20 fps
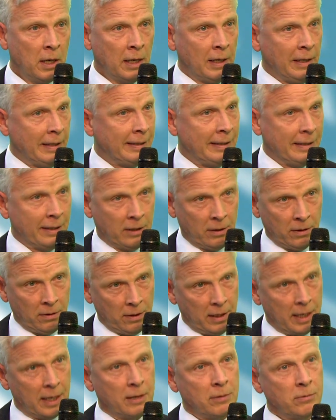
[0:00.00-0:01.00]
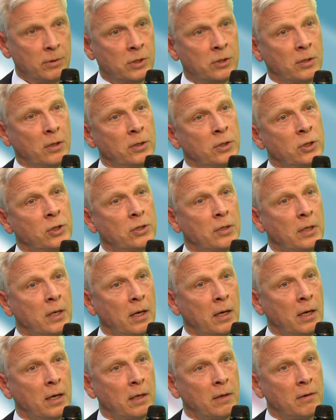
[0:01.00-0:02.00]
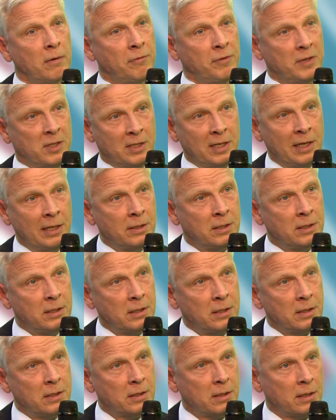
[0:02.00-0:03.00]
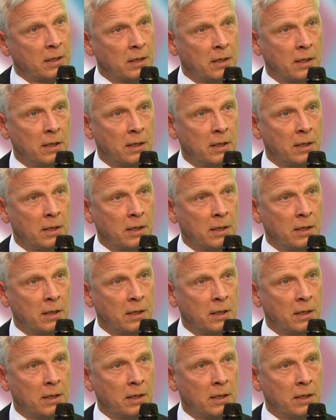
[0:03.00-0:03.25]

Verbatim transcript: clinical and research facilities